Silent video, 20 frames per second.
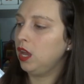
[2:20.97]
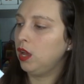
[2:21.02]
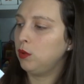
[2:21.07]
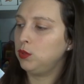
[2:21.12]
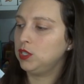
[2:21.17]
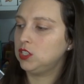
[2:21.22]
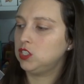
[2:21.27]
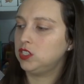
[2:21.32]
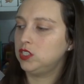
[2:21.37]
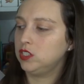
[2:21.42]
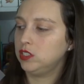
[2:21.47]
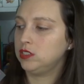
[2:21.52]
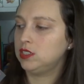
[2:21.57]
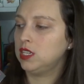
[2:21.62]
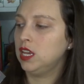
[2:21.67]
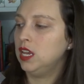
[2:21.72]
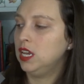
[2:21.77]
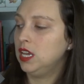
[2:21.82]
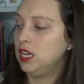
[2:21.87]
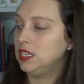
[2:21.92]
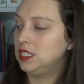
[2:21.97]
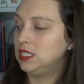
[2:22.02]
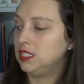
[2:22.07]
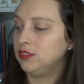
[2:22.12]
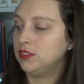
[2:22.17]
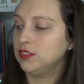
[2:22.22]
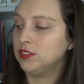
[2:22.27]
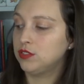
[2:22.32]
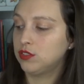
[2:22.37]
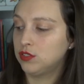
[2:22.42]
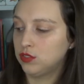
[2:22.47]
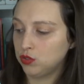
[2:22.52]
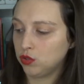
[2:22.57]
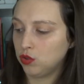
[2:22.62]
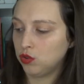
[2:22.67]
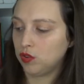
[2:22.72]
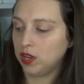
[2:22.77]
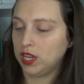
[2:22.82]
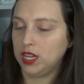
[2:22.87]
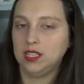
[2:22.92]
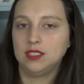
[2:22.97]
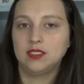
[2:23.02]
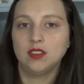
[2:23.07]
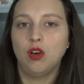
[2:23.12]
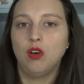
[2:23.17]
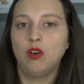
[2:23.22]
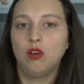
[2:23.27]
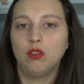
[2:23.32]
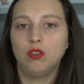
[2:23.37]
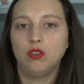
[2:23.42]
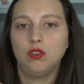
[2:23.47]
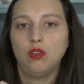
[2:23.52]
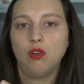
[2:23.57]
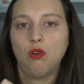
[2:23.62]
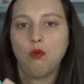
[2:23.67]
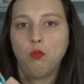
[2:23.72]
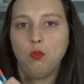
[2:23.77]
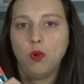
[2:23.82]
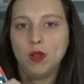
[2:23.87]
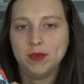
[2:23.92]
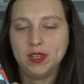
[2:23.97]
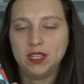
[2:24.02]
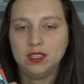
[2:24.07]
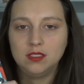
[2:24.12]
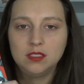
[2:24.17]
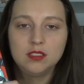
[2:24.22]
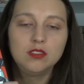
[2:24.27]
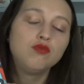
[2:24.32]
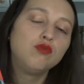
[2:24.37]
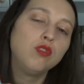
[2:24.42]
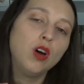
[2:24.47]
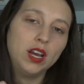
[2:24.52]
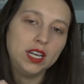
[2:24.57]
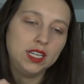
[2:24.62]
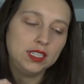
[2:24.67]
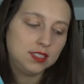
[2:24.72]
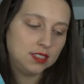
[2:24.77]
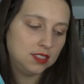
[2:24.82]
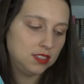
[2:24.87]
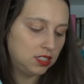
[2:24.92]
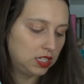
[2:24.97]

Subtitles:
which does different stories on women's rights.